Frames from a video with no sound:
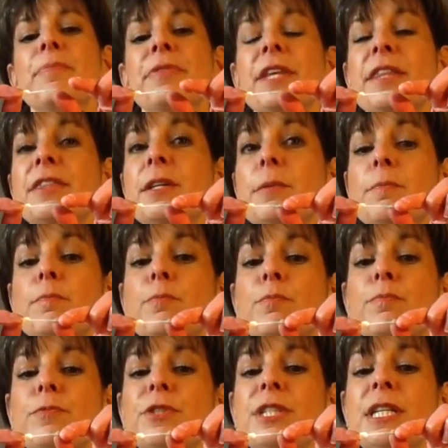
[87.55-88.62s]
that the
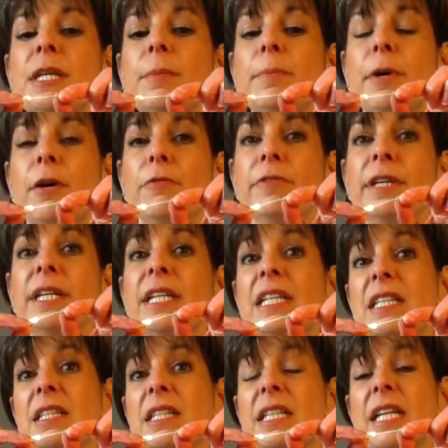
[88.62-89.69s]
tip of it
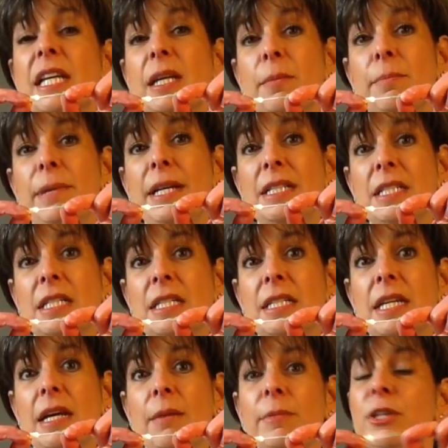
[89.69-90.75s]
isn't getting bent and
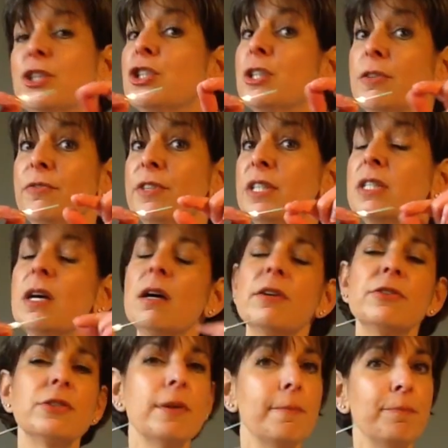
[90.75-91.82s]
damaged. If it
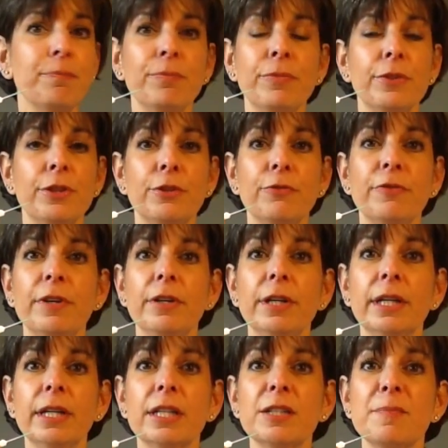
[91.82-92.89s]
does, they're very
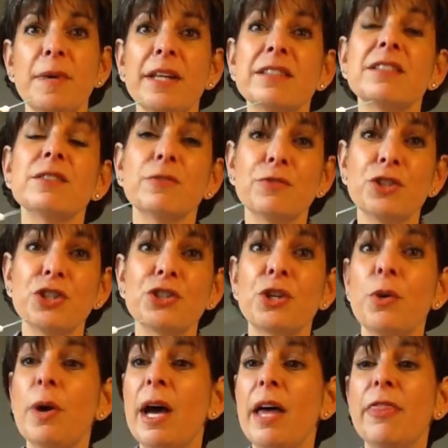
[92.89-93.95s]
inexpensive. Just
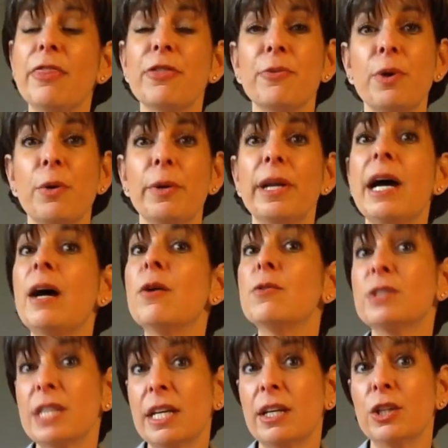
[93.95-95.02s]
go ahead and throw it out
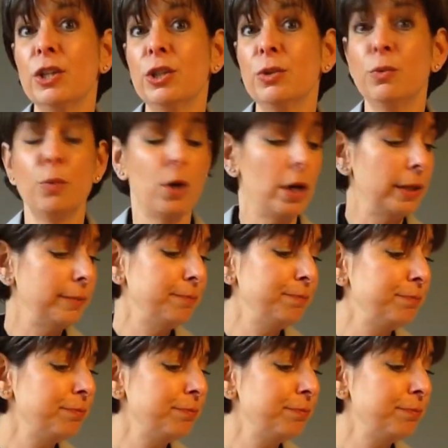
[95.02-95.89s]
and take a new one.